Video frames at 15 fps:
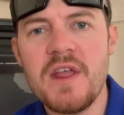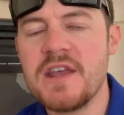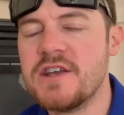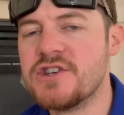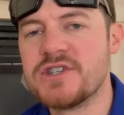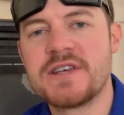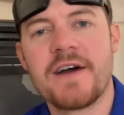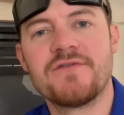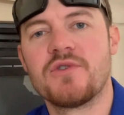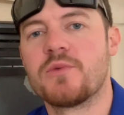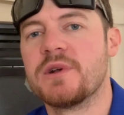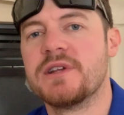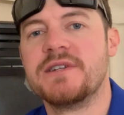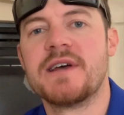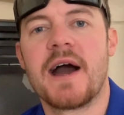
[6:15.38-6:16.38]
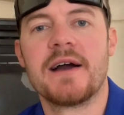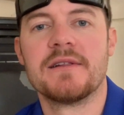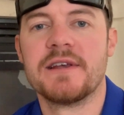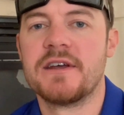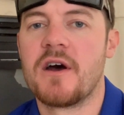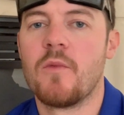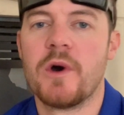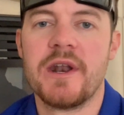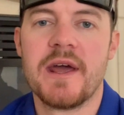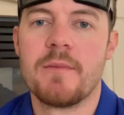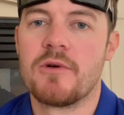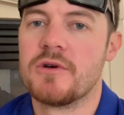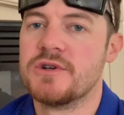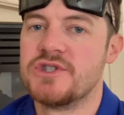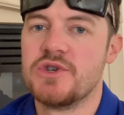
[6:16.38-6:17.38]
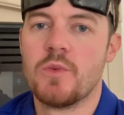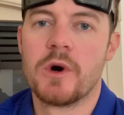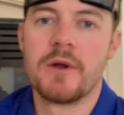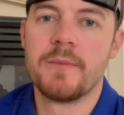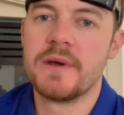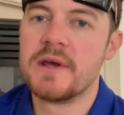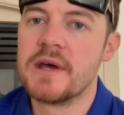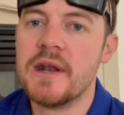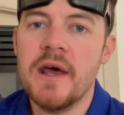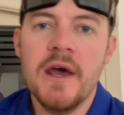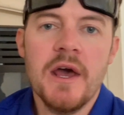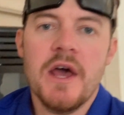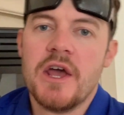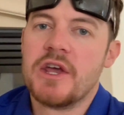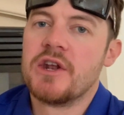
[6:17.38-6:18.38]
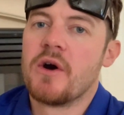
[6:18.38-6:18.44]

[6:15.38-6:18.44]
You just have to really dial in on what neighborhoods you want to be in.